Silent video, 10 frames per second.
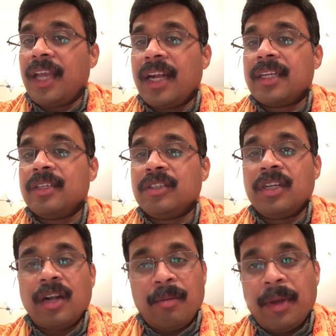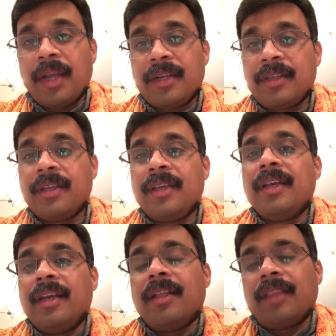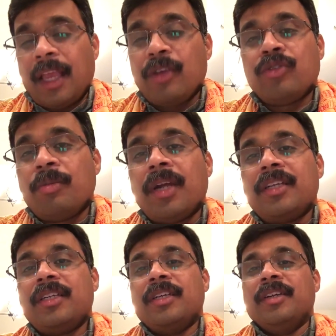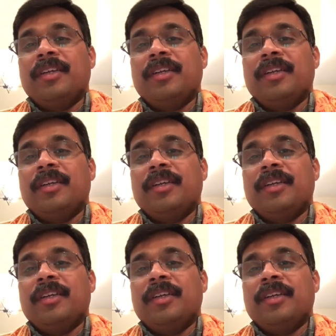characters in Ramayana. Thank you so much.